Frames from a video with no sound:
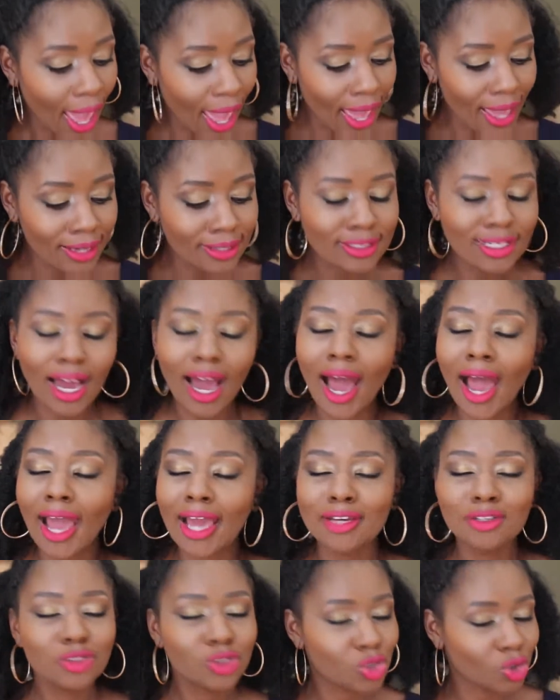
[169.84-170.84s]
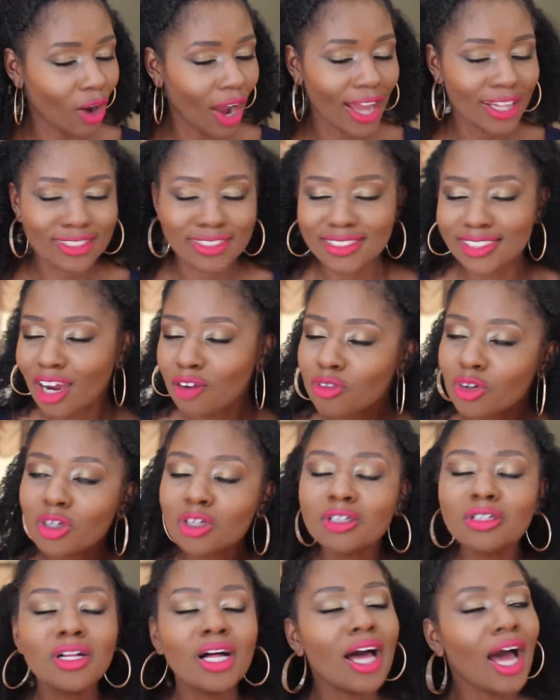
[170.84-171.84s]
And I tried
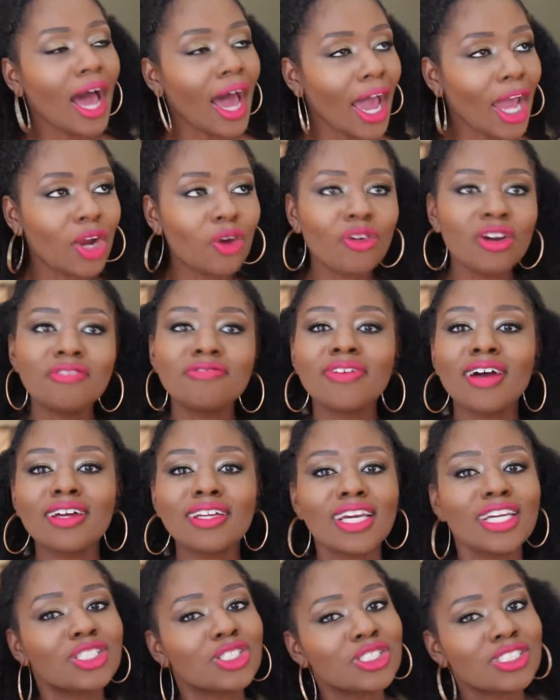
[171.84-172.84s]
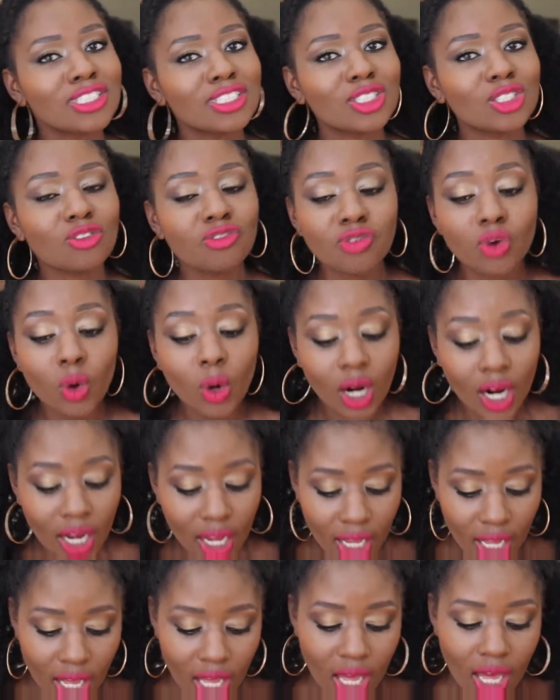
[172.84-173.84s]
several higher end foundations at
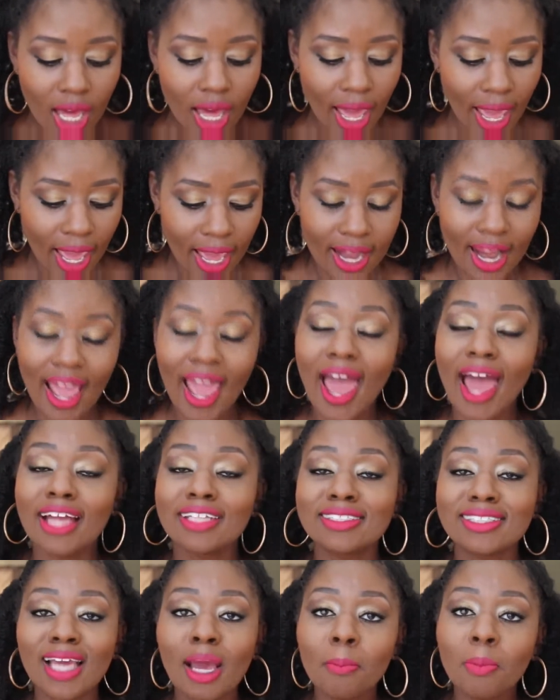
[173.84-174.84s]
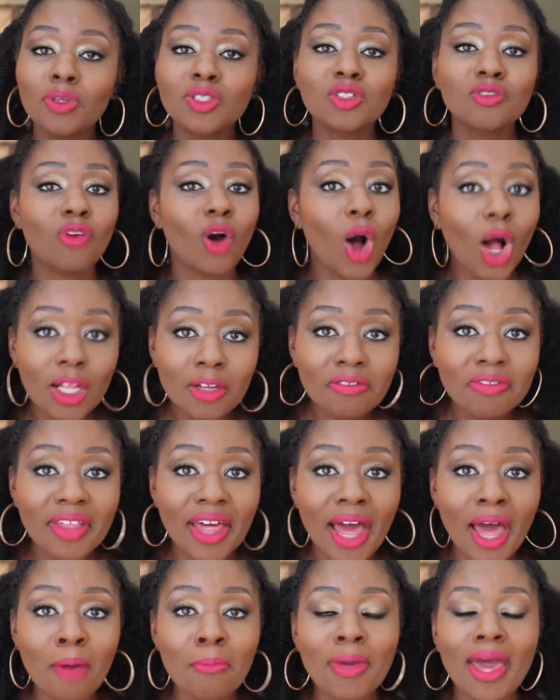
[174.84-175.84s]
Sephora, and I had samples of all of
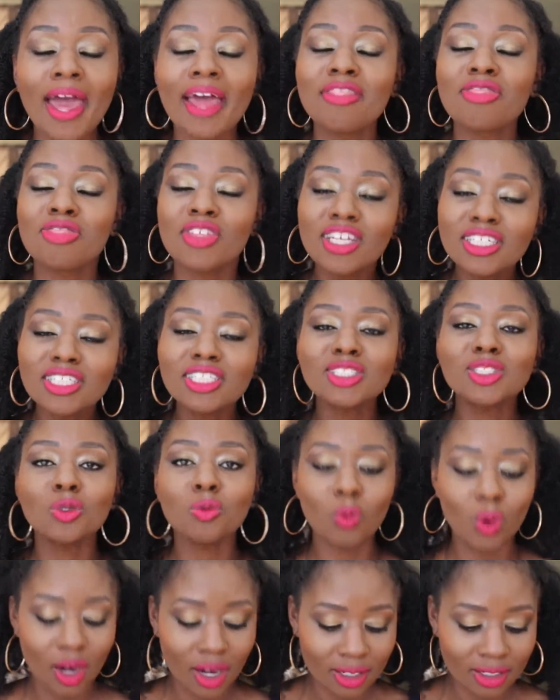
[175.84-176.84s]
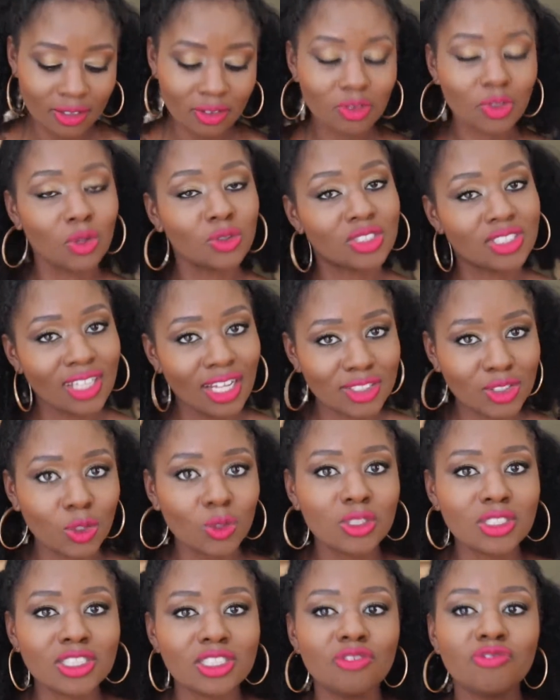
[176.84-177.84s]
them, and this is the one, though it's not
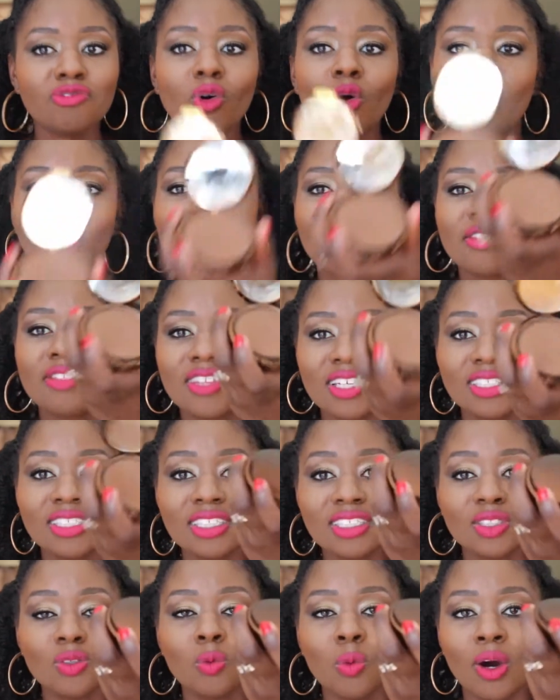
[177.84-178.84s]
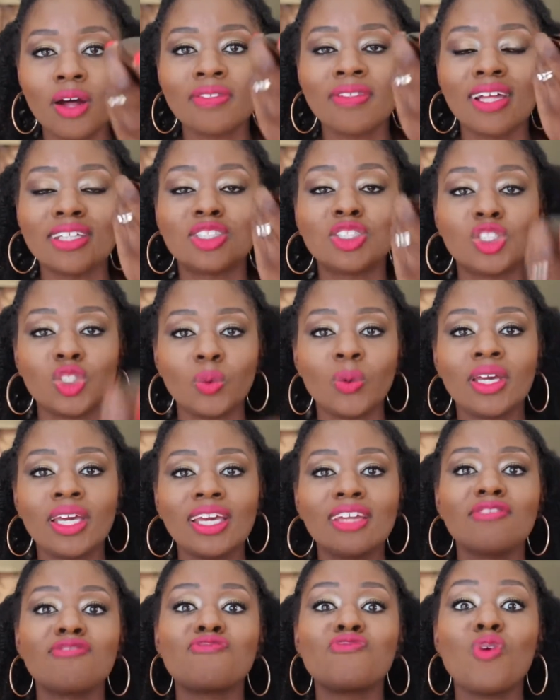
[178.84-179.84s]
sold at Sephora, this is the one that's doing
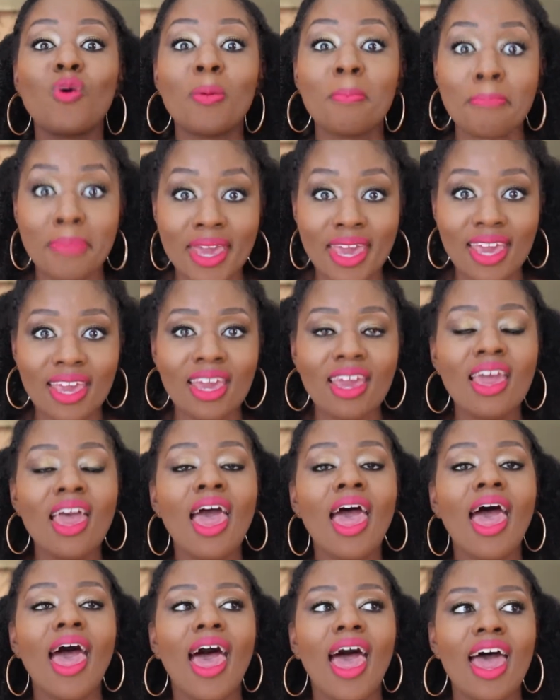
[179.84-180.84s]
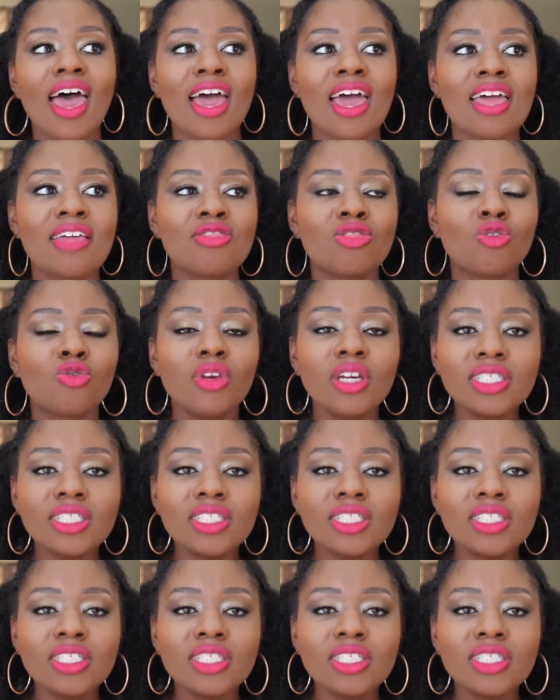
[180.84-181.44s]
it for me. And the